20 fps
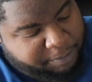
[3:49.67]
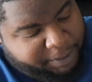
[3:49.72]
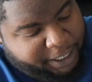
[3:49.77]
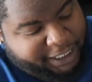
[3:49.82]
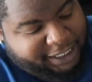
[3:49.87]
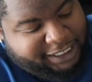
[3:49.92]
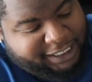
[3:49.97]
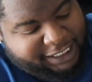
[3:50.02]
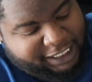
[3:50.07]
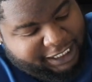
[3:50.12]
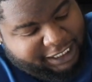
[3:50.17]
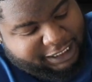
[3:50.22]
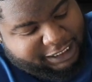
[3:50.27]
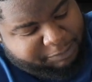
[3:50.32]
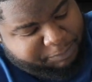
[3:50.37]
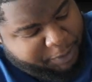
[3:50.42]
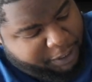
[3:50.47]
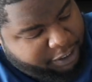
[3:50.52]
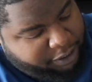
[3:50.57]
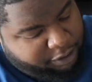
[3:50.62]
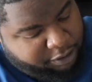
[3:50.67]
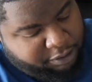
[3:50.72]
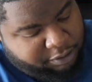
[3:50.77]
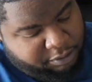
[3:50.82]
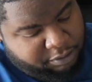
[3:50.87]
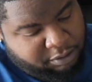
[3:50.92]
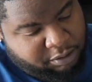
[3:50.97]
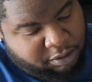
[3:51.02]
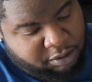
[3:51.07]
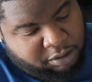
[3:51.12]
In-ceiling speaker.
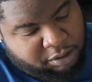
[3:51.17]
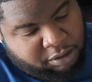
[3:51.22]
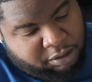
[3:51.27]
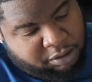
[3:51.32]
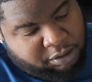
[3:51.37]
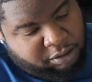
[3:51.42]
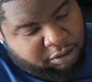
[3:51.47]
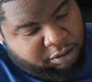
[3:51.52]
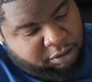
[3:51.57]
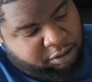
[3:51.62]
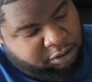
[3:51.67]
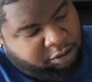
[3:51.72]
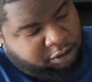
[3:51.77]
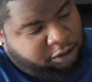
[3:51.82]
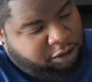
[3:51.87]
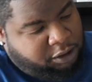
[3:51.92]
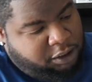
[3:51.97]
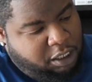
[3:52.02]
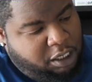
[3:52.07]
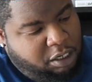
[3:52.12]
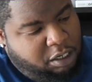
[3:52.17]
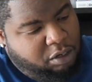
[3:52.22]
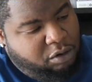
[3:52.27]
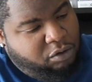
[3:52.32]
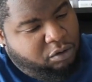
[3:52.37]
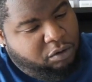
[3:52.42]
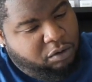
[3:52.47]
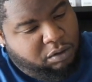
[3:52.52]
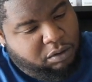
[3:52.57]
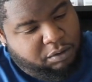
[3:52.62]

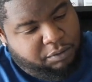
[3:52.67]
So,